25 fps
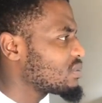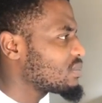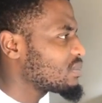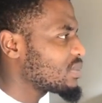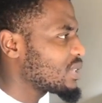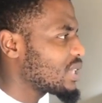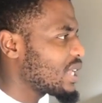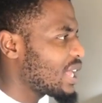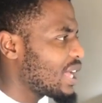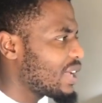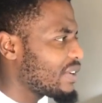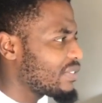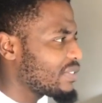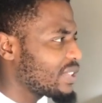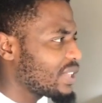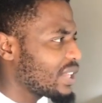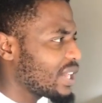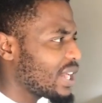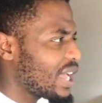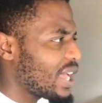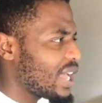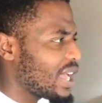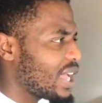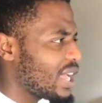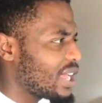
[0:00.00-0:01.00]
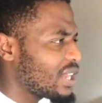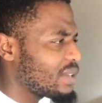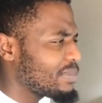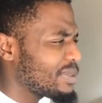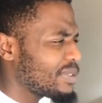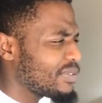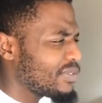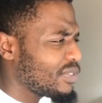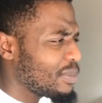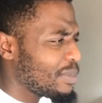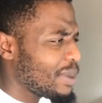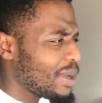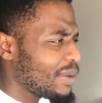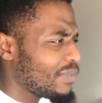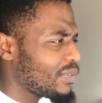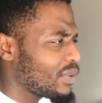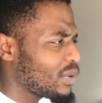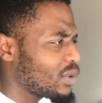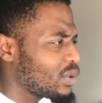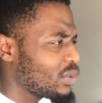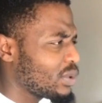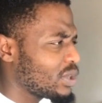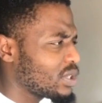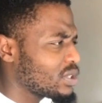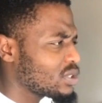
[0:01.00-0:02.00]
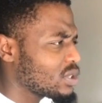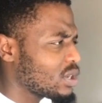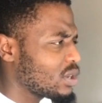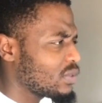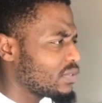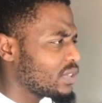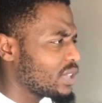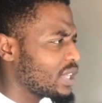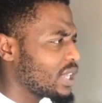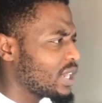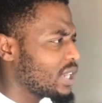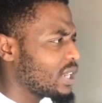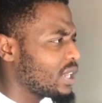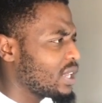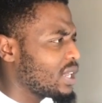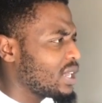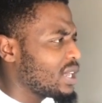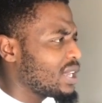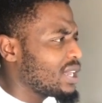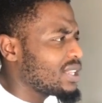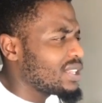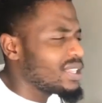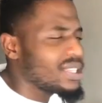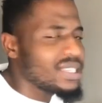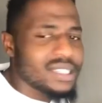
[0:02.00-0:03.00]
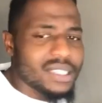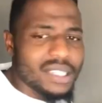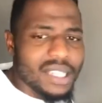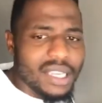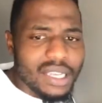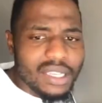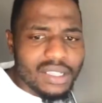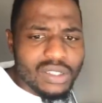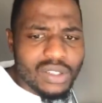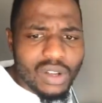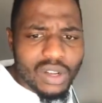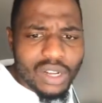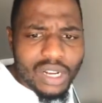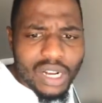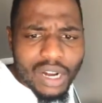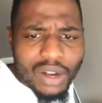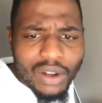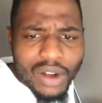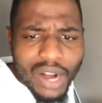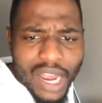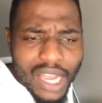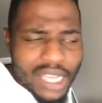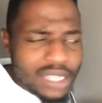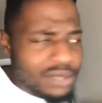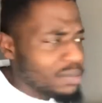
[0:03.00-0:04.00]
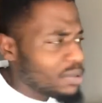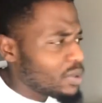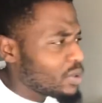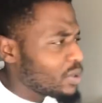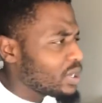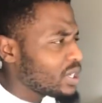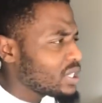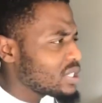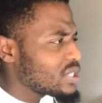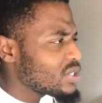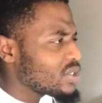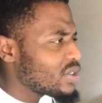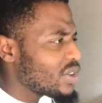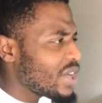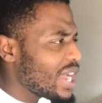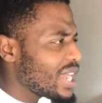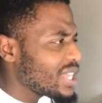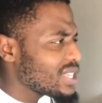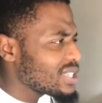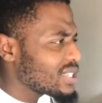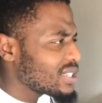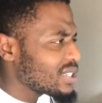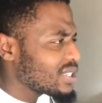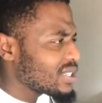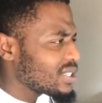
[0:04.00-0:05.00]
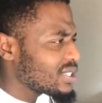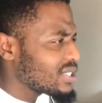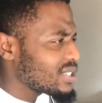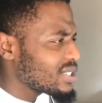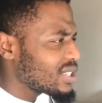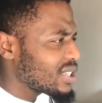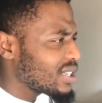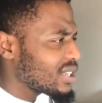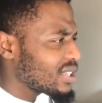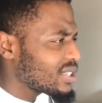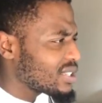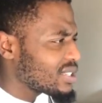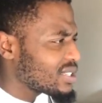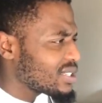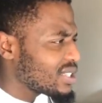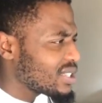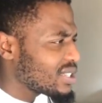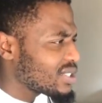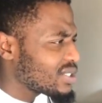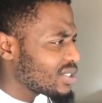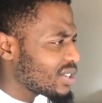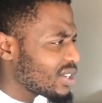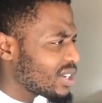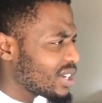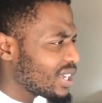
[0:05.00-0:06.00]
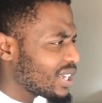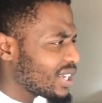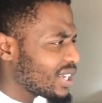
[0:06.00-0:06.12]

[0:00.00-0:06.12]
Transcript: live that I had before my phone went off, that this thing is gonna rise, bro. It's rising. This thing's on a